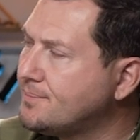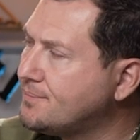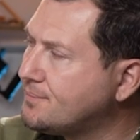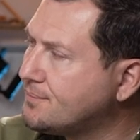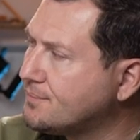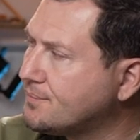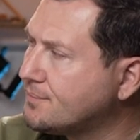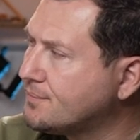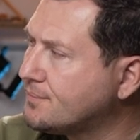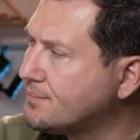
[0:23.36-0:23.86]

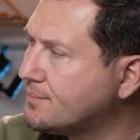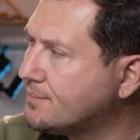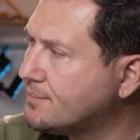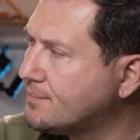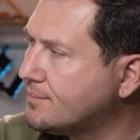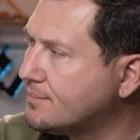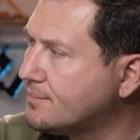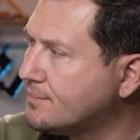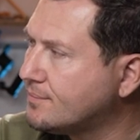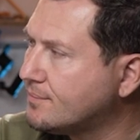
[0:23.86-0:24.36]

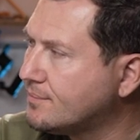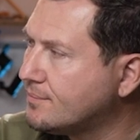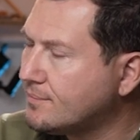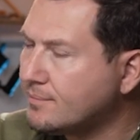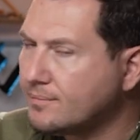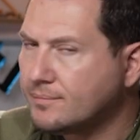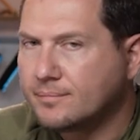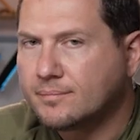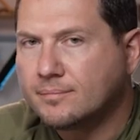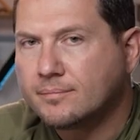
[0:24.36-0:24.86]

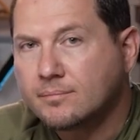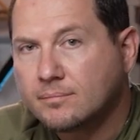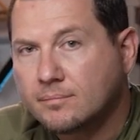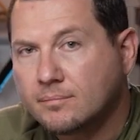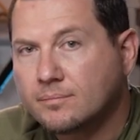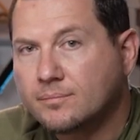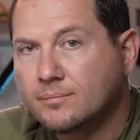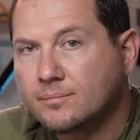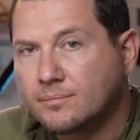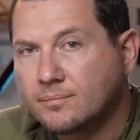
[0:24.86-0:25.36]

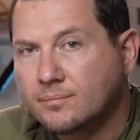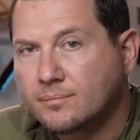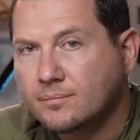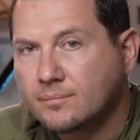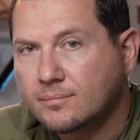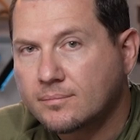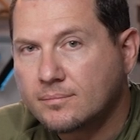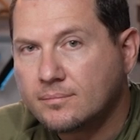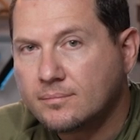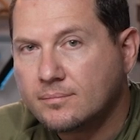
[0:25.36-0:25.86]

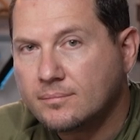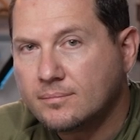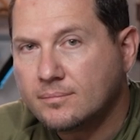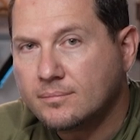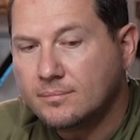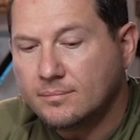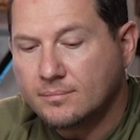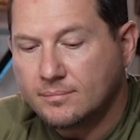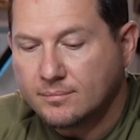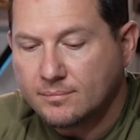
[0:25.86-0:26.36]

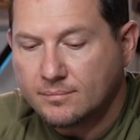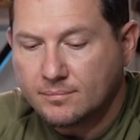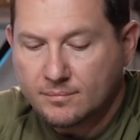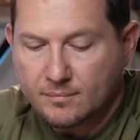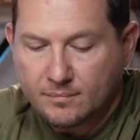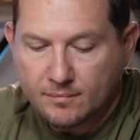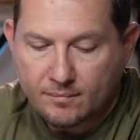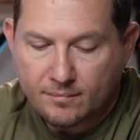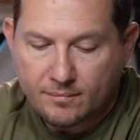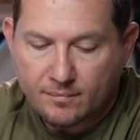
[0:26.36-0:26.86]

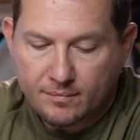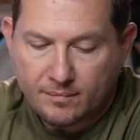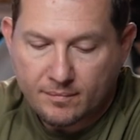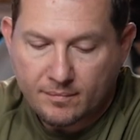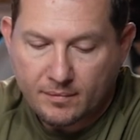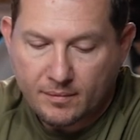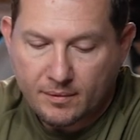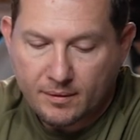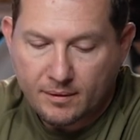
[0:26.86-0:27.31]
(not speaking)